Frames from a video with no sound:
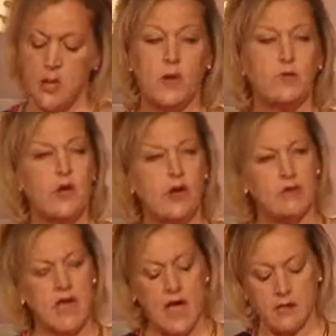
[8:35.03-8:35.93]
when we are
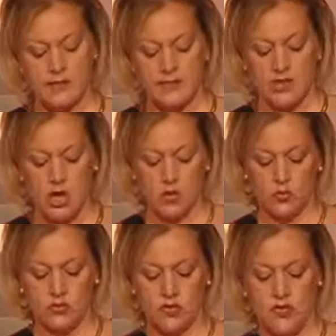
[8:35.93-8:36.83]
reliably
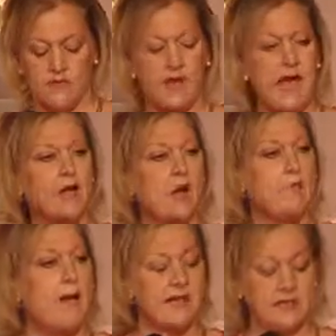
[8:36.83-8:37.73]
told that our
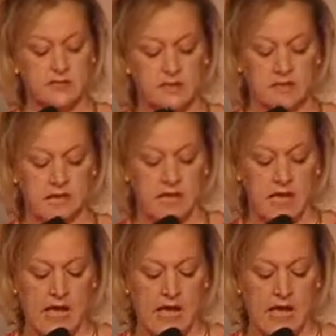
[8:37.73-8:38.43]
competitors